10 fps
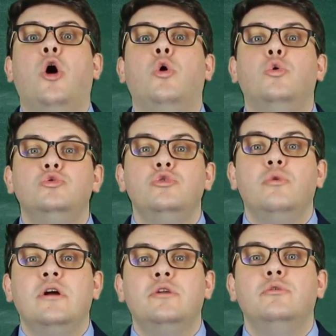who do you
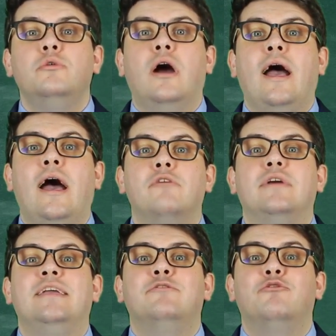want to have
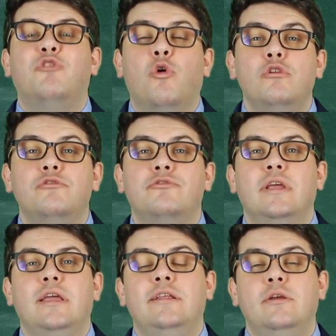involved
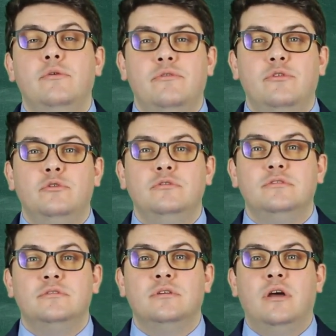in the
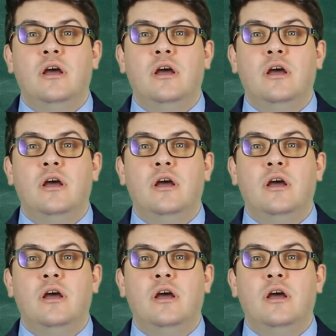reviews,